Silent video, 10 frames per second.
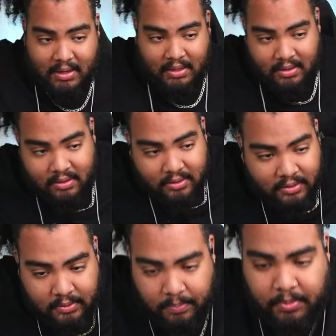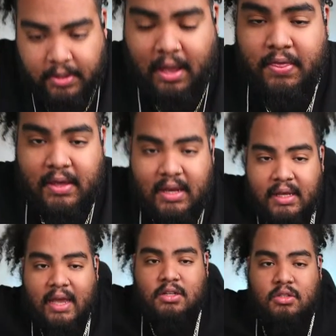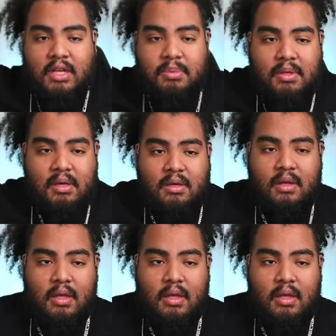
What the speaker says: here, but I think getting extra depth here,